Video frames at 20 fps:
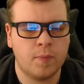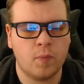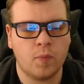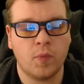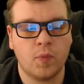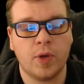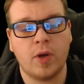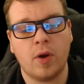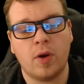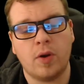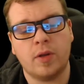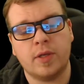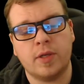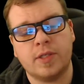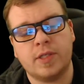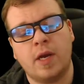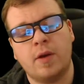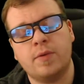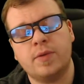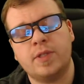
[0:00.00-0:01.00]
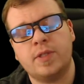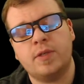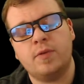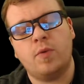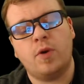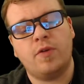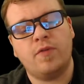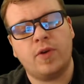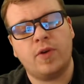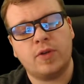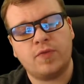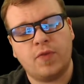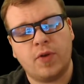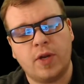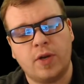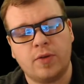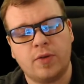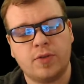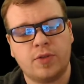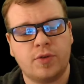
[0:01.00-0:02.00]
Regardless, I was in one of
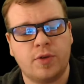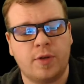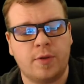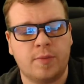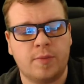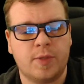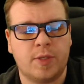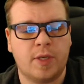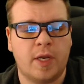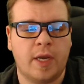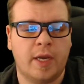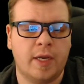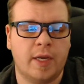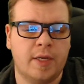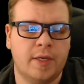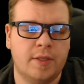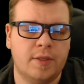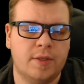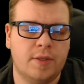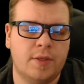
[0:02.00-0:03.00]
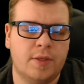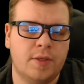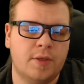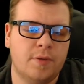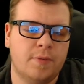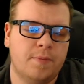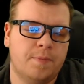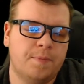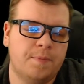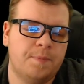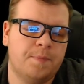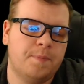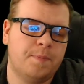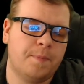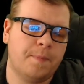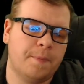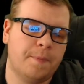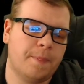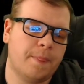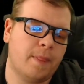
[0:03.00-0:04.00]
Alfredo's streams, and
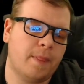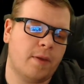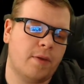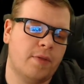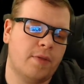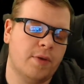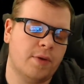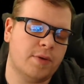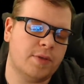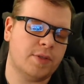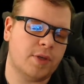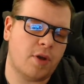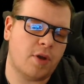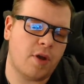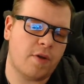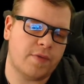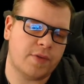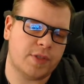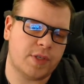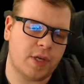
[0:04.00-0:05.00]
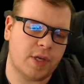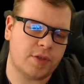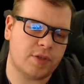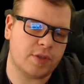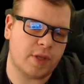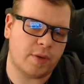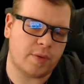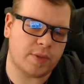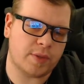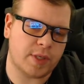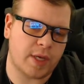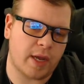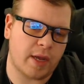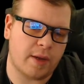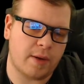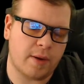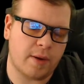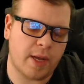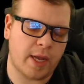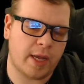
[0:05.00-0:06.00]
there was a conversation that was
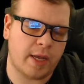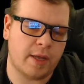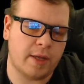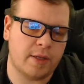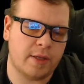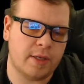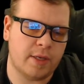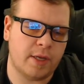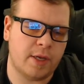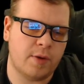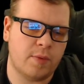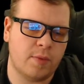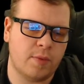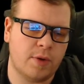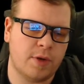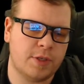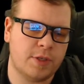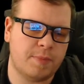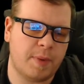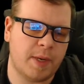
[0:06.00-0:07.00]
had, and it was